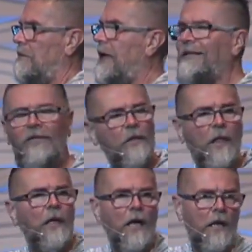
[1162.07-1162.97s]
That's the
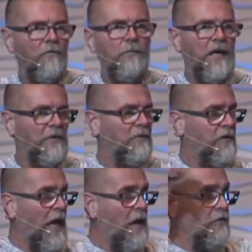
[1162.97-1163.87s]
thing I love about
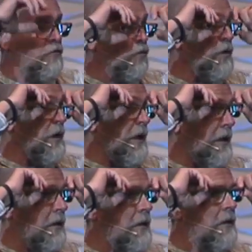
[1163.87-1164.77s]
this house,
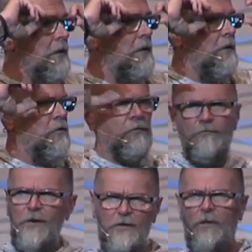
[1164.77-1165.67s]
really. Your
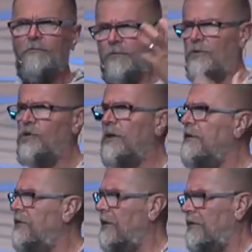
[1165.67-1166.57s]
vision for
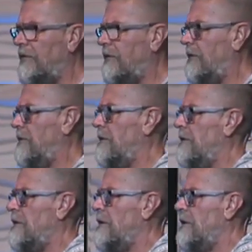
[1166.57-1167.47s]
Jesus.
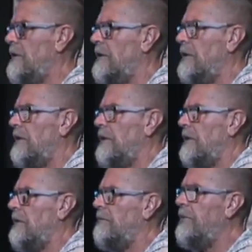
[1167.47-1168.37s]

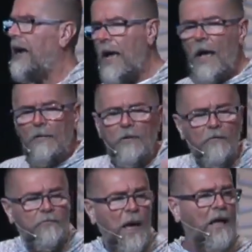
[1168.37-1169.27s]
But I,
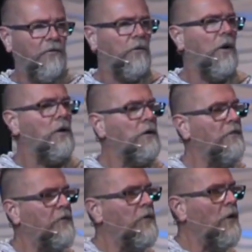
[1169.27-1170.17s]
have pastored long
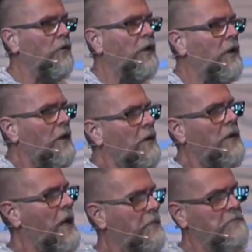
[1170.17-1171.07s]
enough to know that
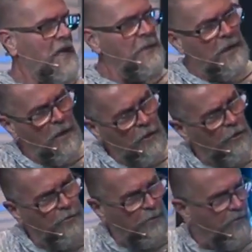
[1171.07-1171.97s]
not maybe
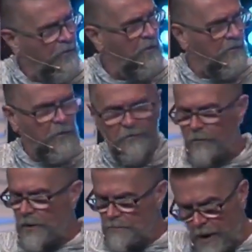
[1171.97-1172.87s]
100% of you have
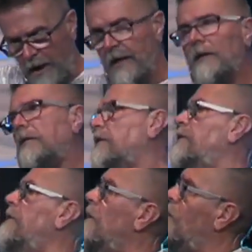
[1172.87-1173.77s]
really bought into
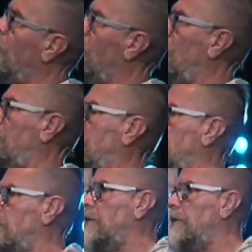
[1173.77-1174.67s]
this vision.
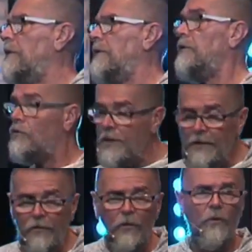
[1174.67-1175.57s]
You
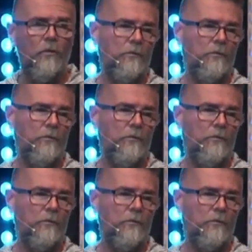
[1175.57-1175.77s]
need to.